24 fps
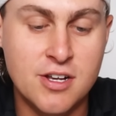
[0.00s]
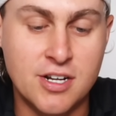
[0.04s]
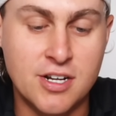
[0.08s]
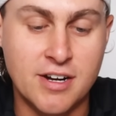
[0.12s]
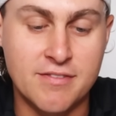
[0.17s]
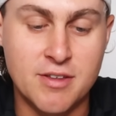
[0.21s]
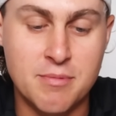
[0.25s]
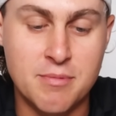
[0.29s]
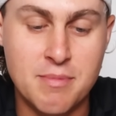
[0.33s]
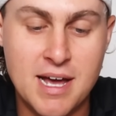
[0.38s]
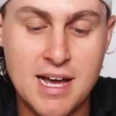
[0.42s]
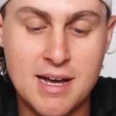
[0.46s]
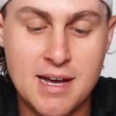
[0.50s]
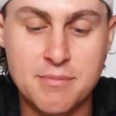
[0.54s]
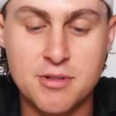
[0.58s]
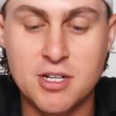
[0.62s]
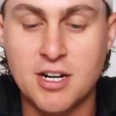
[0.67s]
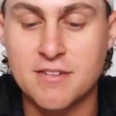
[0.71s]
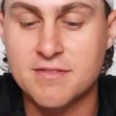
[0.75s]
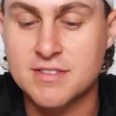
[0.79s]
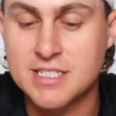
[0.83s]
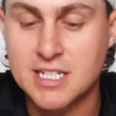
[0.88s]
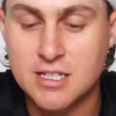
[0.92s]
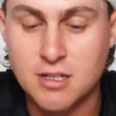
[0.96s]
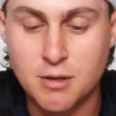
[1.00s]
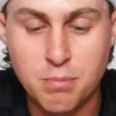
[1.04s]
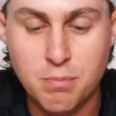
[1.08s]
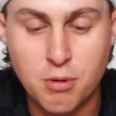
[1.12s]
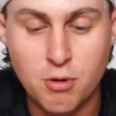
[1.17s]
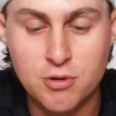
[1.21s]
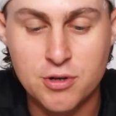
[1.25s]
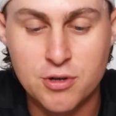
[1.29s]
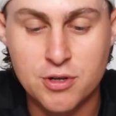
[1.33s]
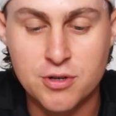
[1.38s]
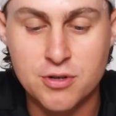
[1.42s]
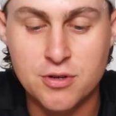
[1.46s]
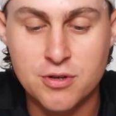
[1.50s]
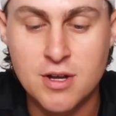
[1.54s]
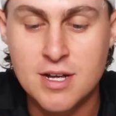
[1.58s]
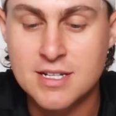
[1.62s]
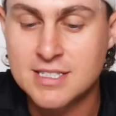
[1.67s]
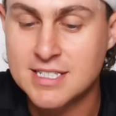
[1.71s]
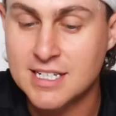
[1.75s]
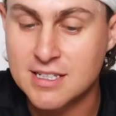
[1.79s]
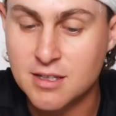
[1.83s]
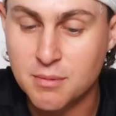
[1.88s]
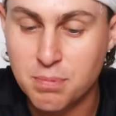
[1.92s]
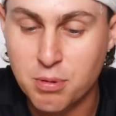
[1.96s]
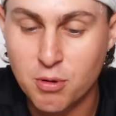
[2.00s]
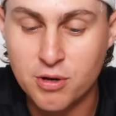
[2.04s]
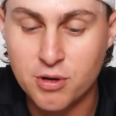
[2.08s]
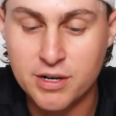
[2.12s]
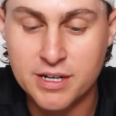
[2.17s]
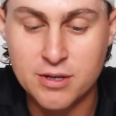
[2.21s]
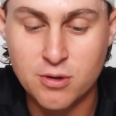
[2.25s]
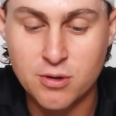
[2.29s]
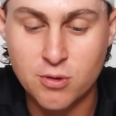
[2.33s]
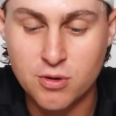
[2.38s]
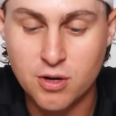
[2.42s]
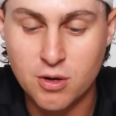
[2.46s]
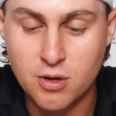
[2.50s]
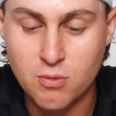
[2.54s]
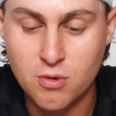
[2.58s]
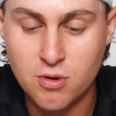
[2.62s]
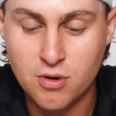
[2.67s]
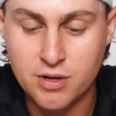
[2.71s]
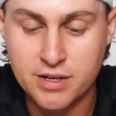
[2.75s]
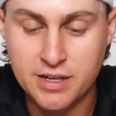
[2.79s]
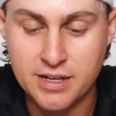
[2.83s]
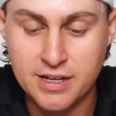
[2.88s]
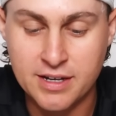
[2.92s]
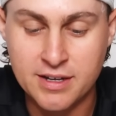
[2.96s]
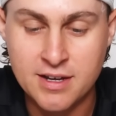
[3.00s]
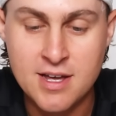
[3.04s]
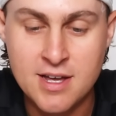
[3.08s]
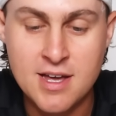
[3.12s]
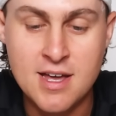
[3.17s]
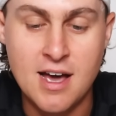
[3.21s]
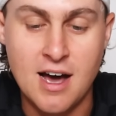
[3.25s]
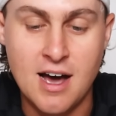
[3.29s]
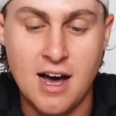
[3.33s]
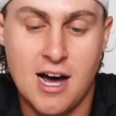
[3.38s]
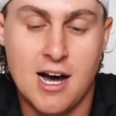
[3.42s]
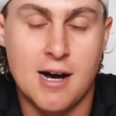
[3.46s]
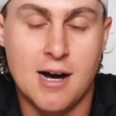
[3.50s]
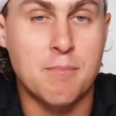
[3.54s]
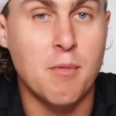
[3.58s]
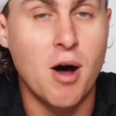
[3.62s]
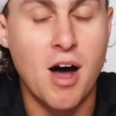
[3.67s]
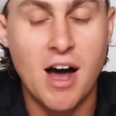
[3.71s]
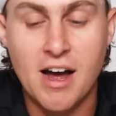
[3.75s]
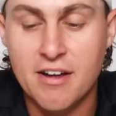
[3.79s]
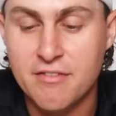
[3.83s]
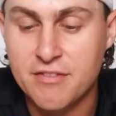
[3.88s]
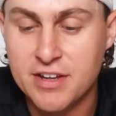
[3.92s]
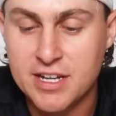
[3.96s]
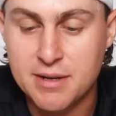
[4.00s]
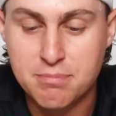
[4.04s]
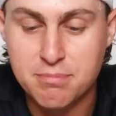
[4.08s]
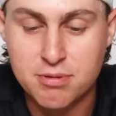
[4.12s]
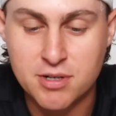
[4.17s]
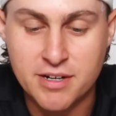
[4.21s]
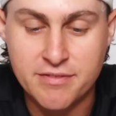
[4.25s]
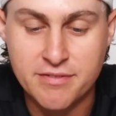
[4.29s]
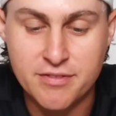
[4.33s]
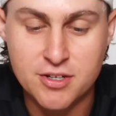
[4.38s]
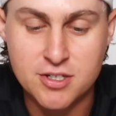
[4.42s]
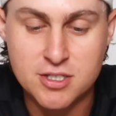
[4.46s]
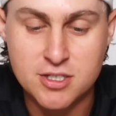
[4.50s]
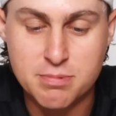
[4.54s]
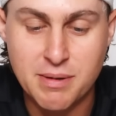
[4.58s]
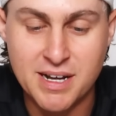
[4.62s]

you have the map, you have teleporting, auto walking, IV previews.